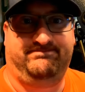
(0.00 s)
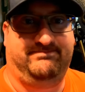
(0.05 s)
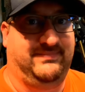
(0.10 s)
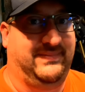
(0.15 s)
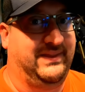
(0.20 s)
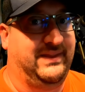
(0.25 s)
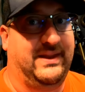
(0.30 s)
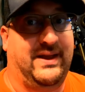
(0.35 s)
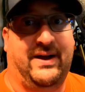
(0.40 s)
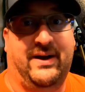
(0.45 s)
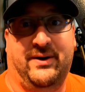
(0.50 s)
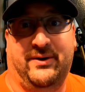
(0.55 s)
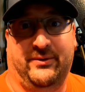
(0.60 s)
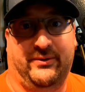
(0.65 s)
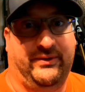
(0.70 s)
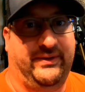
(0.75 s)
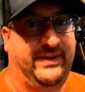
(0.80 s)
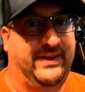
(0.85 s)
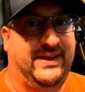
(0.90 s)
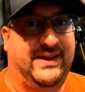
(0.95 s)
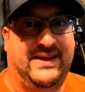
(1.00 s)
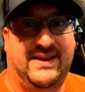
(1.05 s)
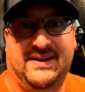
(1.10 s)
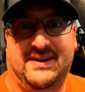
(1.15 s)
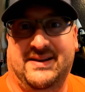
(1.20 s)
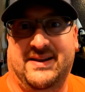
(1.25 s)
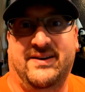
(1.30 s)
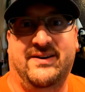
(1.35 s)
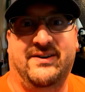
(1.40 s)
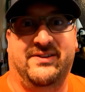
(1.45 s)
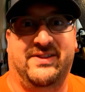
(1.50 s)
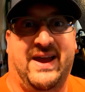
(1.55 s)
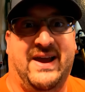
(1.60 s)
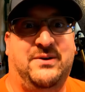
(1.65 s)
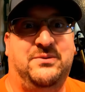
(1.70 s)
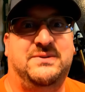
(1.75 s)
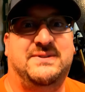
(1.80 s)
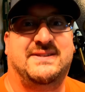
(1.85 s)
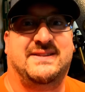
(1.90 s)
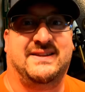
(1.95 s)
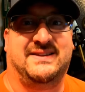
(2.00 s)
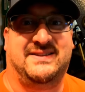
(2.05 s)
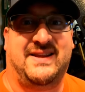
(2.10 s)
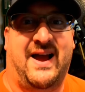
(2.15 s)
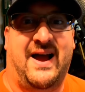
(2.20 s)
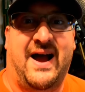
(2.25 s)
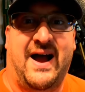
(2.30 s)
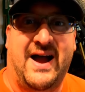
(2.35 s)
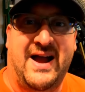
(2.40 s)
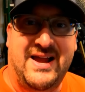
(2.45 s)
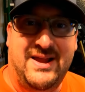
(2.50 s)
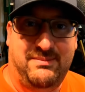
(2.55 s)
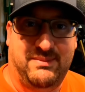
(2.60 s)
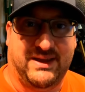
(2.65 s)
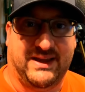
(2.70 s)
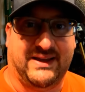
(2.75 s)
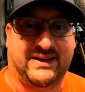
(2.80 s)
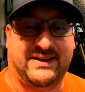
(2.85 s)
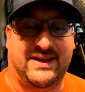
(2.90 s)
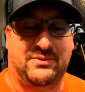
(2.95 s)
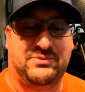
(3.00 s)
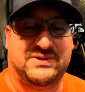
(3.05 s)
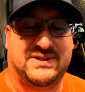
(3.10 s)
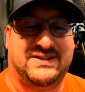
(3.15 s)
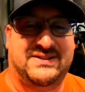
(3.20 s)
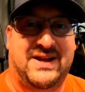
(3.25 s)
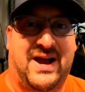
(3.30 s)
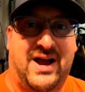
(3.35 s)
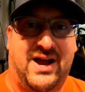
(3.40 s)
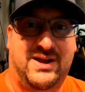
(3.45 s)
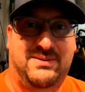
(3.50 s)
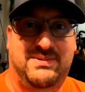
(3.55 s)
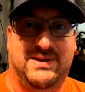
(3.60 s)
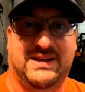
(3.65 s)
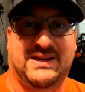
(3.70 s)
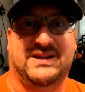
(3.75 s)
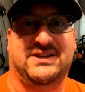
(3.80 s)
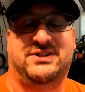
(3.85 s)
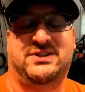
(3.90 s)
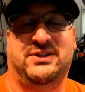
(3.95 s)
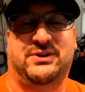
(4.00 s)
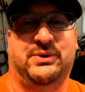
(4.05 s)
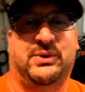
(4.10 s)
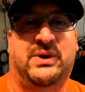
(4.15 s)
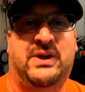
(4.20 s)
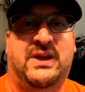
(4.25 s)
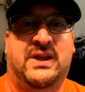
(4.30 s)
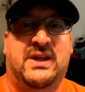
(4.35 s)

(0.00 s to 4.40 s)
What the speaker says: no, that was the timing. That was a timing issue.